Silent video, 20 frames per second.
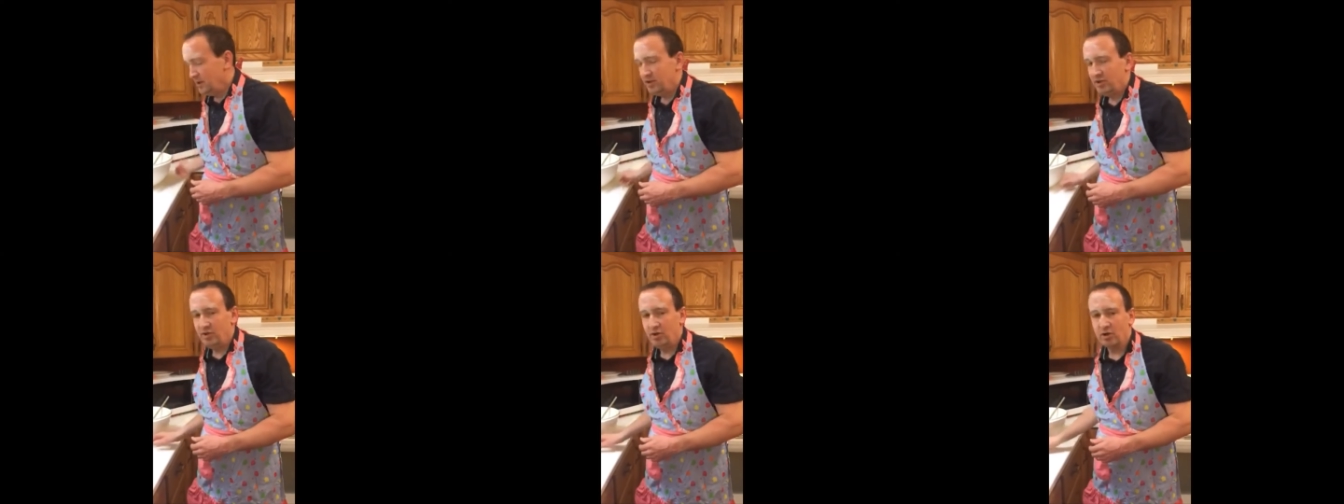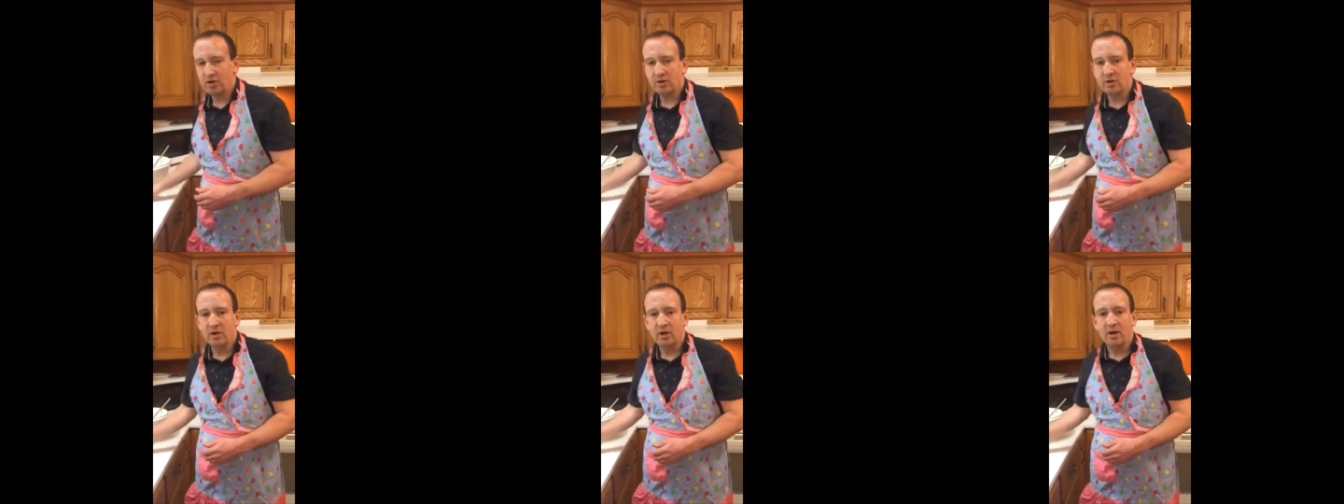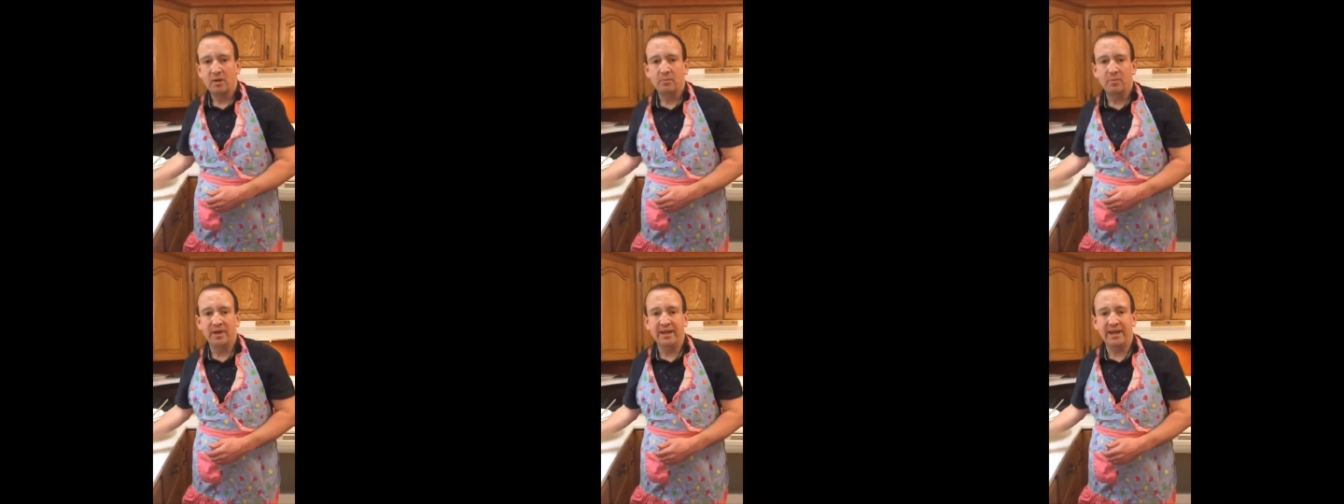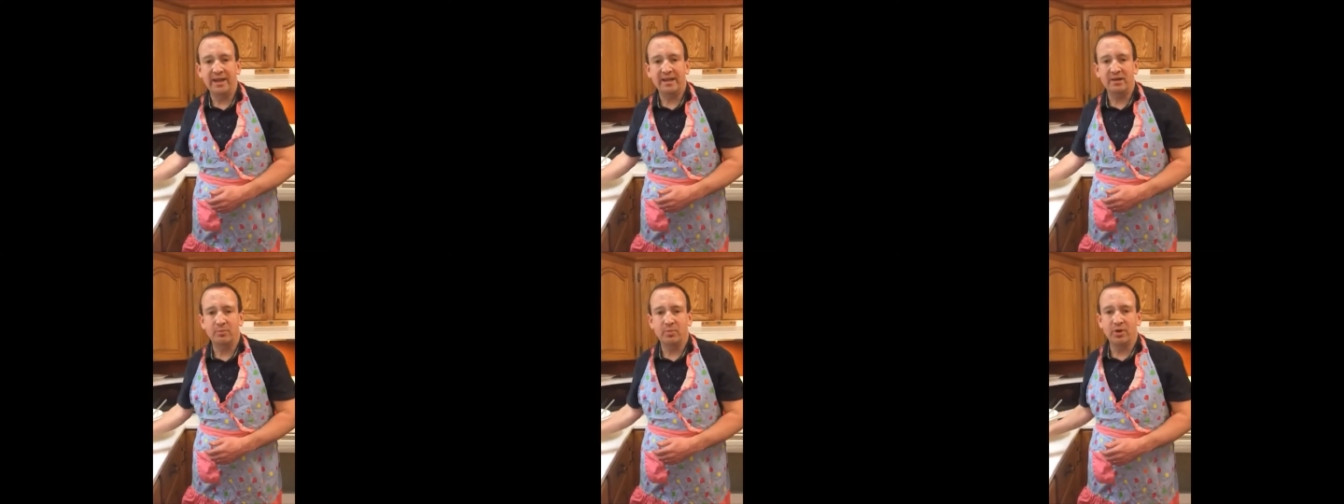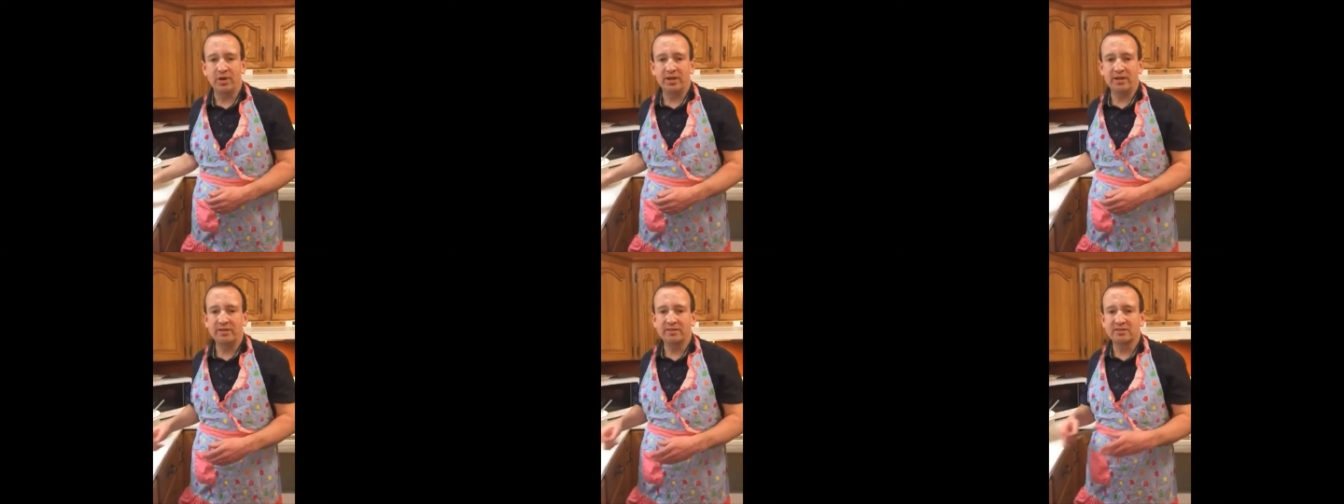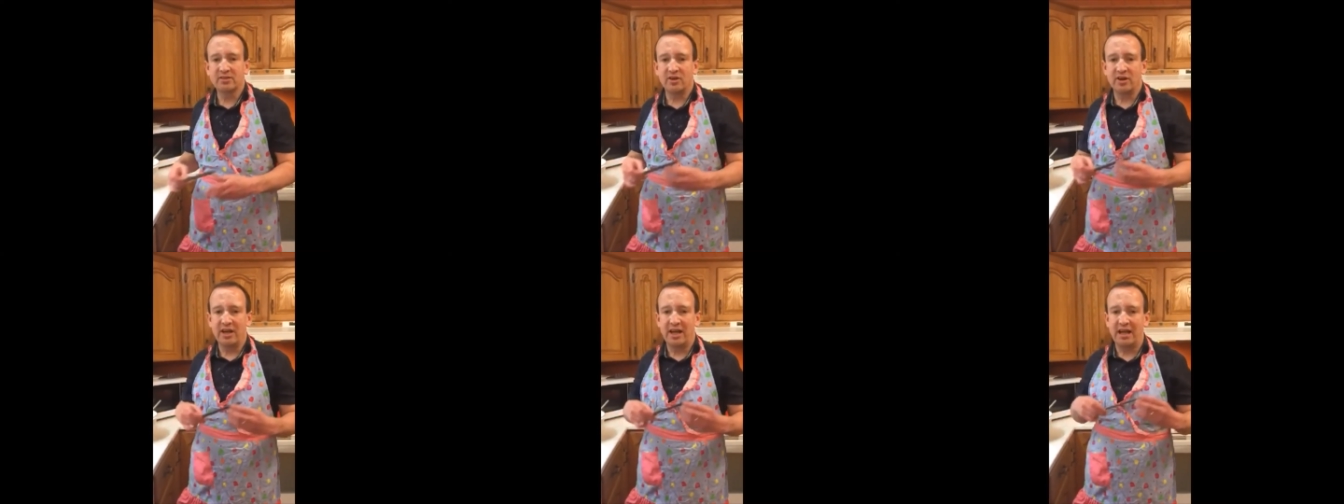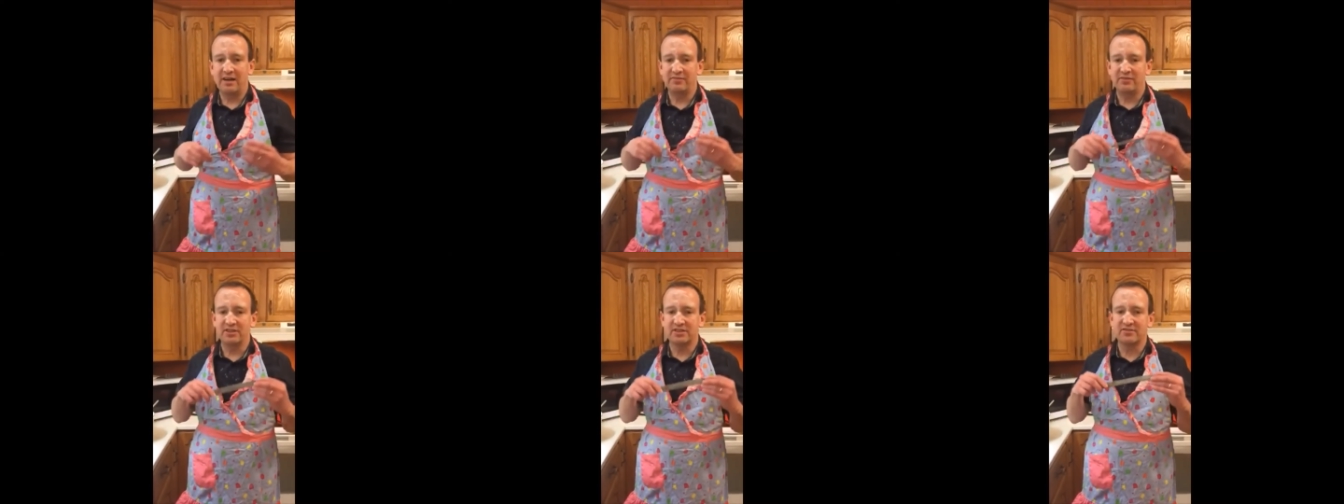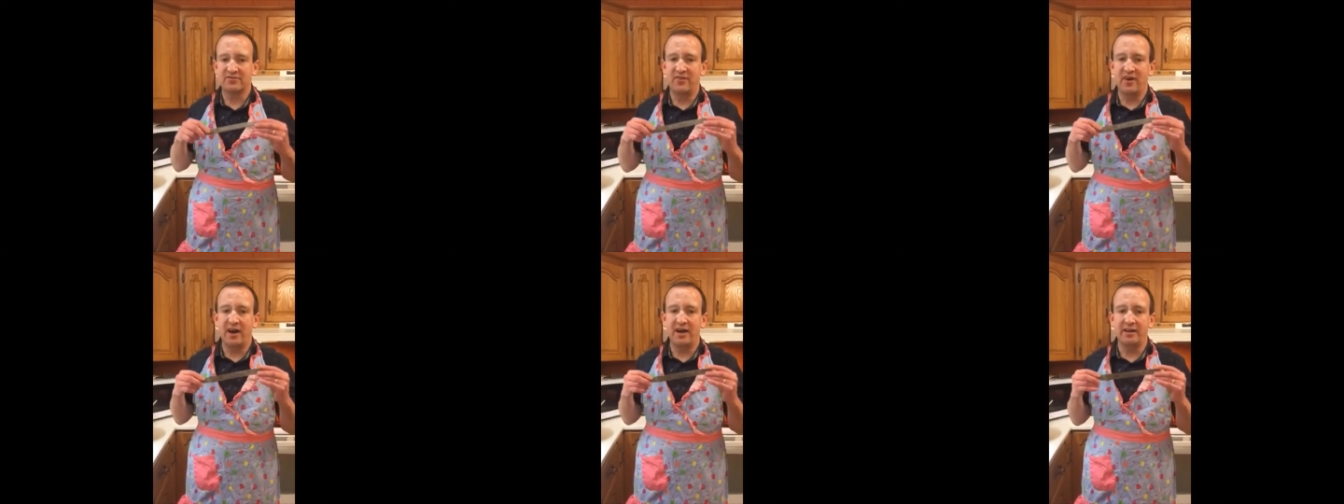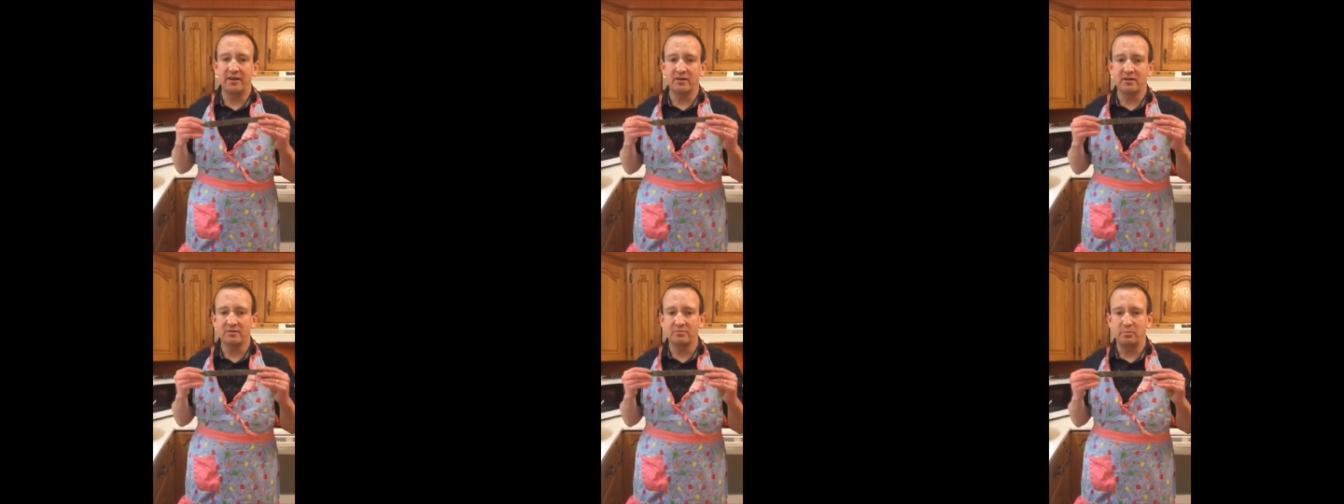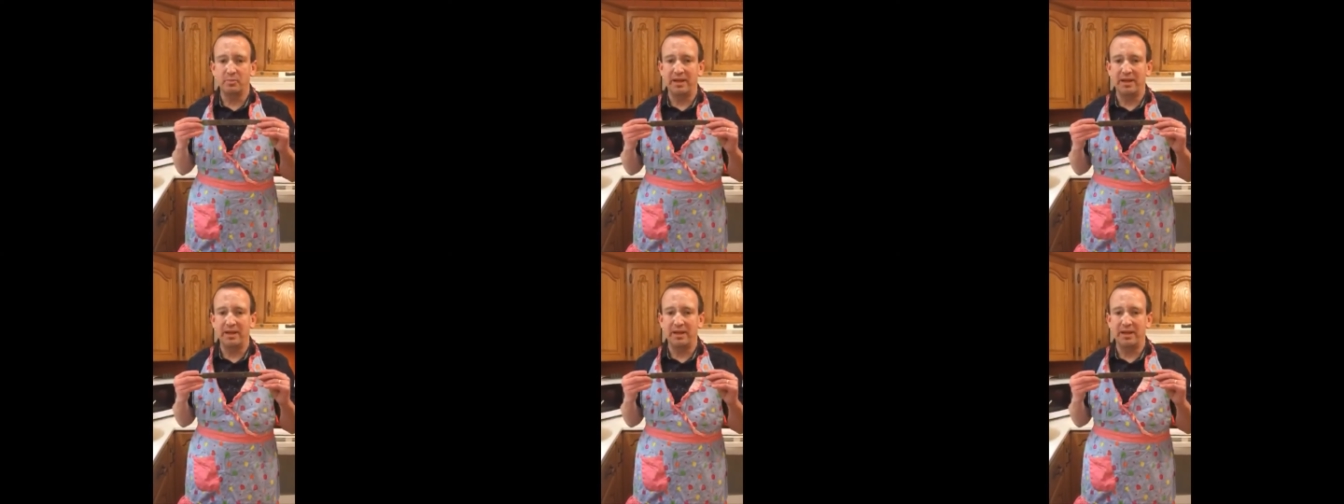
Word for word: Your banana bread is going to have this file